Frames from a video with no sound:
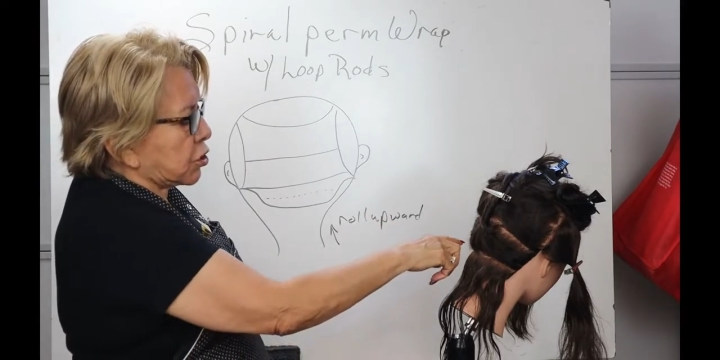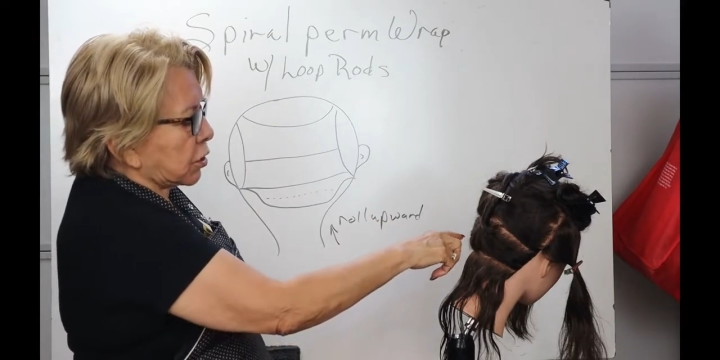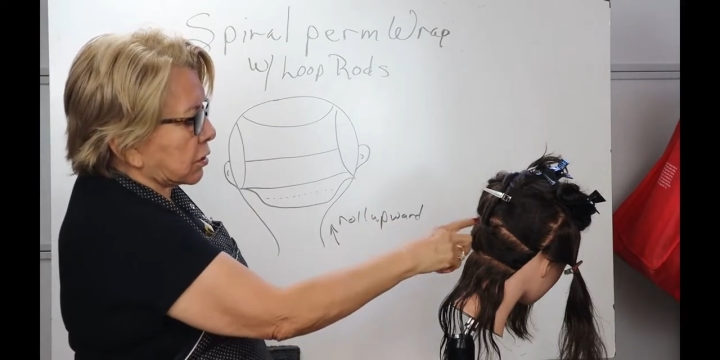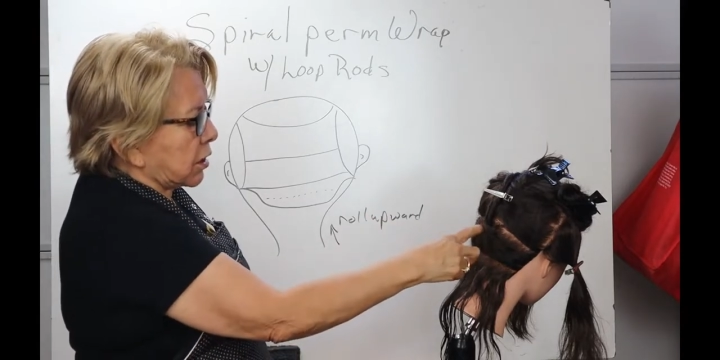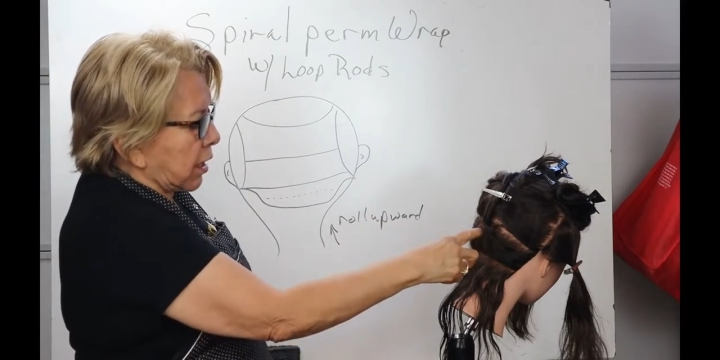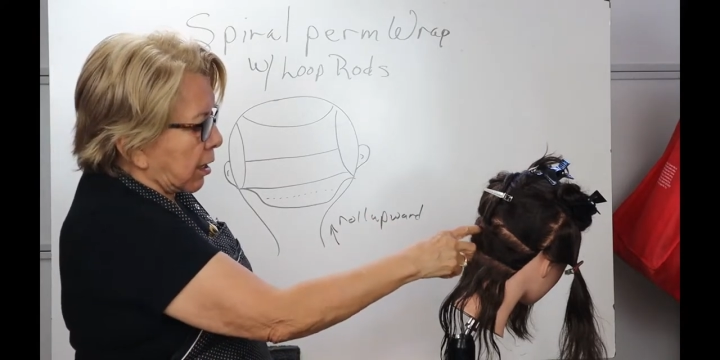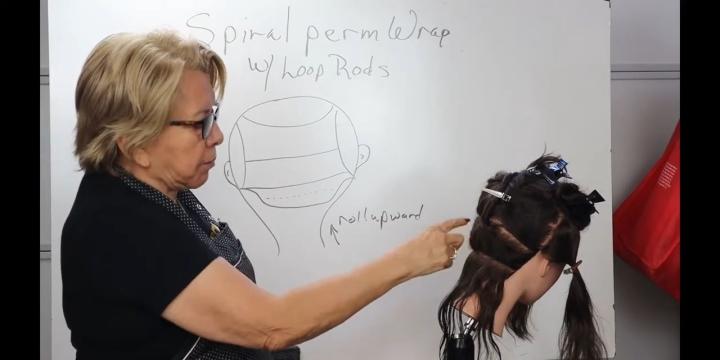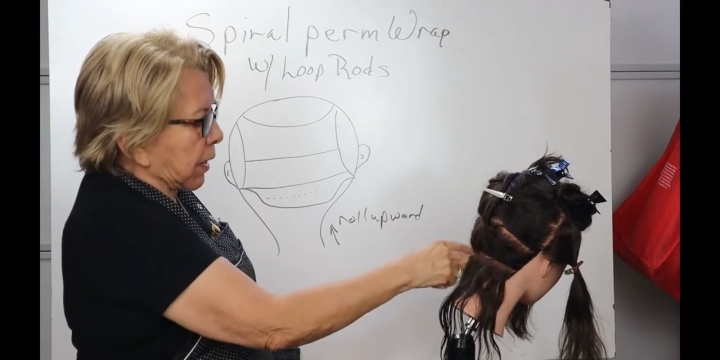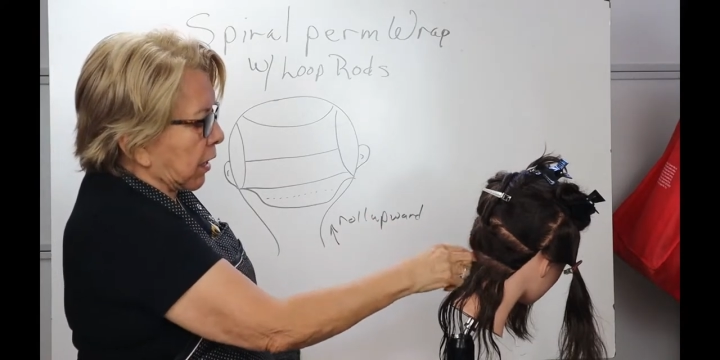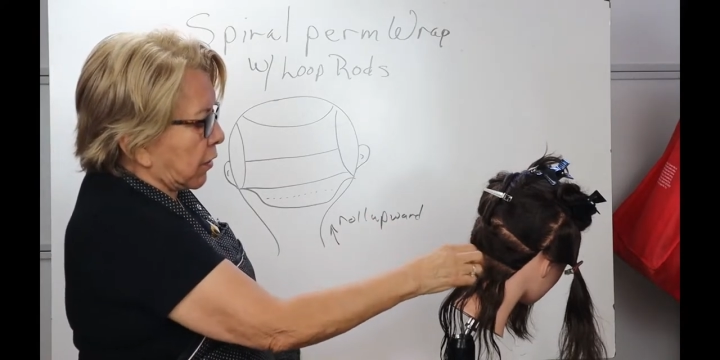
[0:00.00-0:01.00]
took the
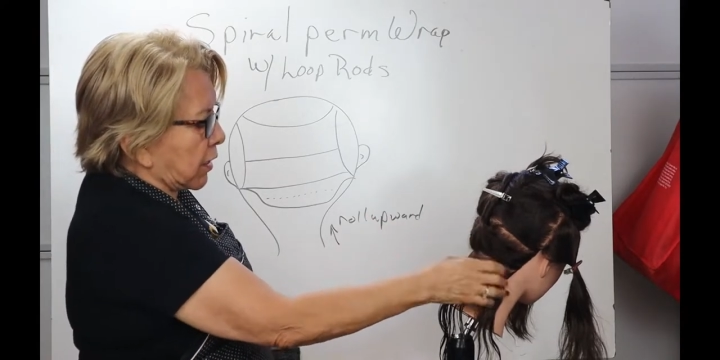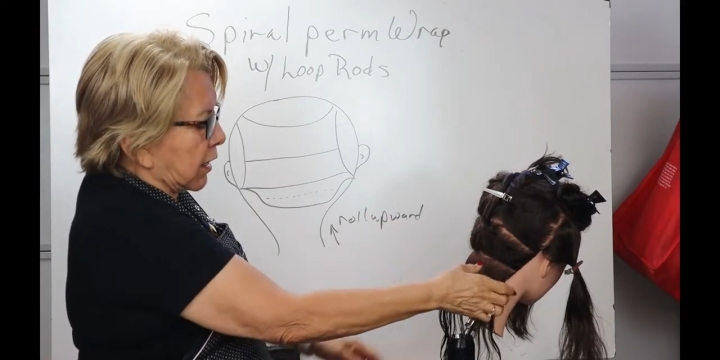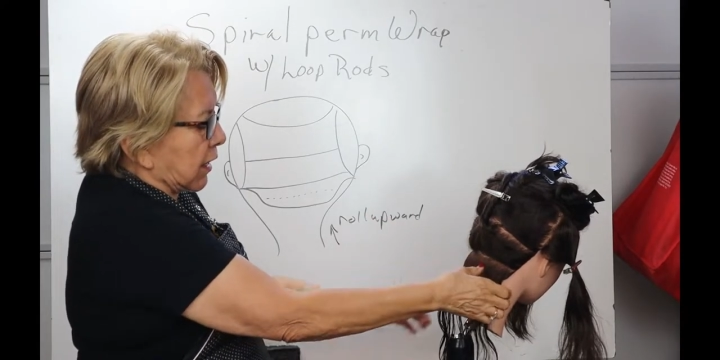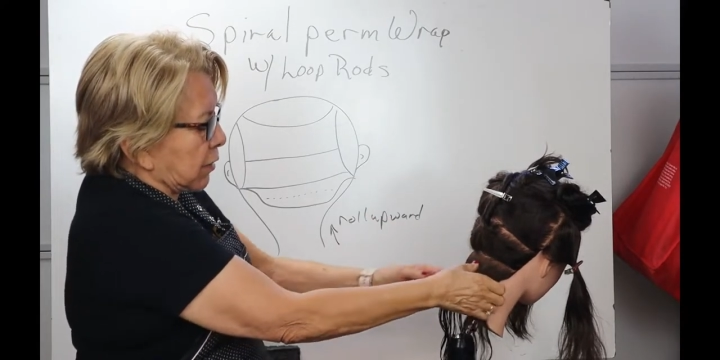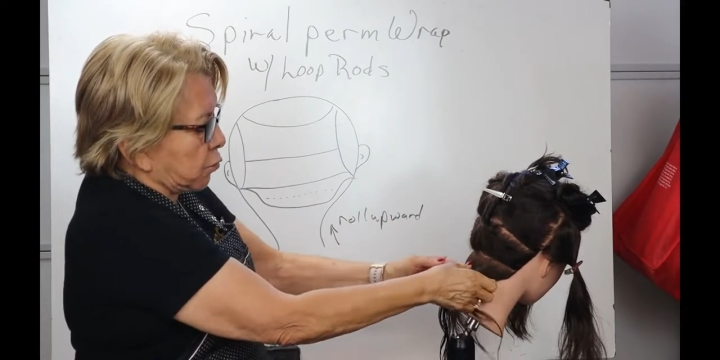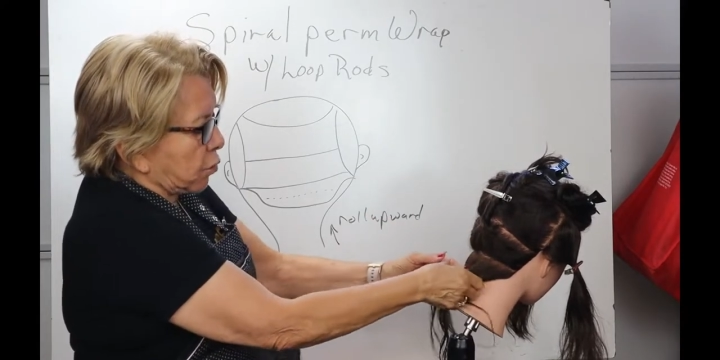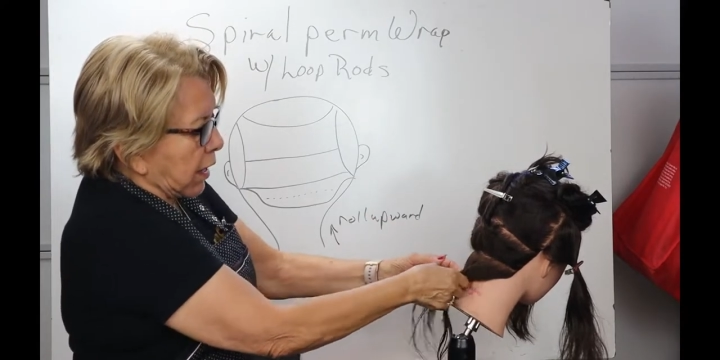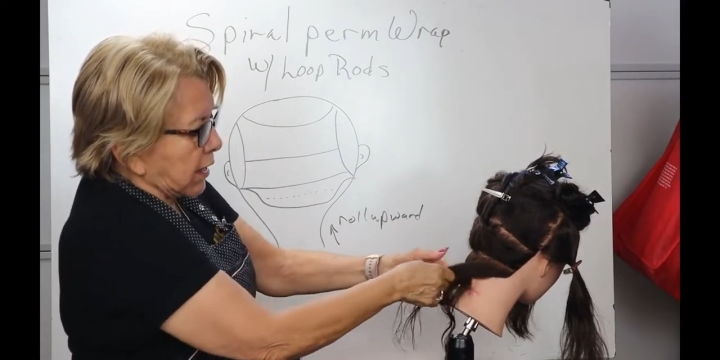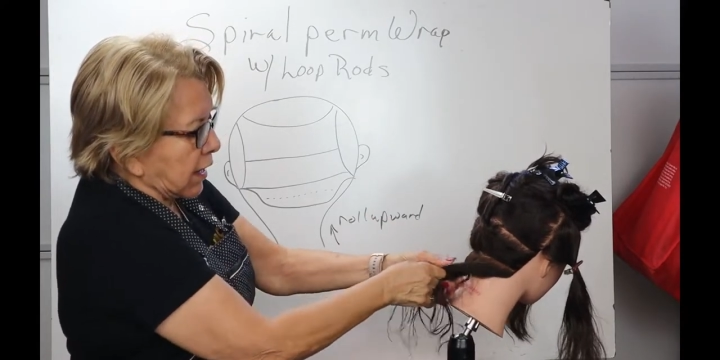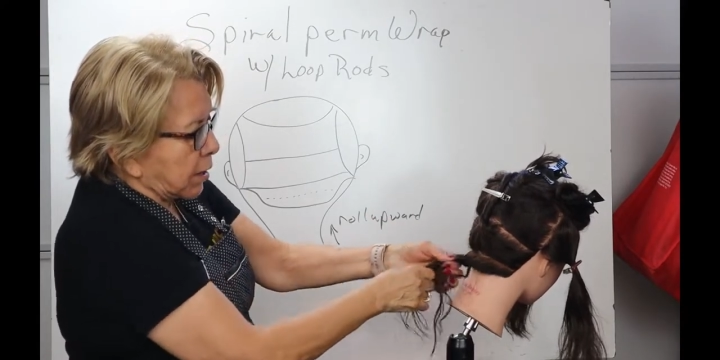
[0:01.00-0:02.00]
nape area and
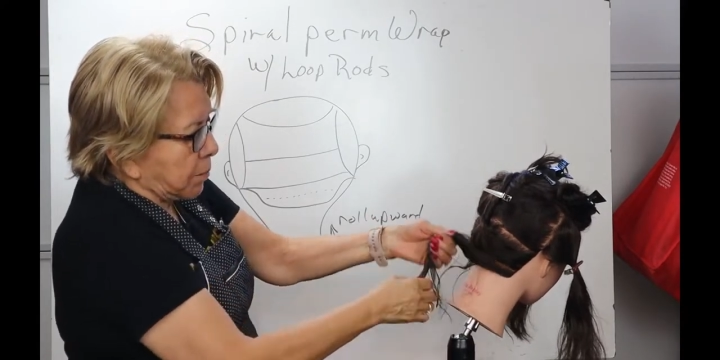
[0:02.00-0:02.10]
right at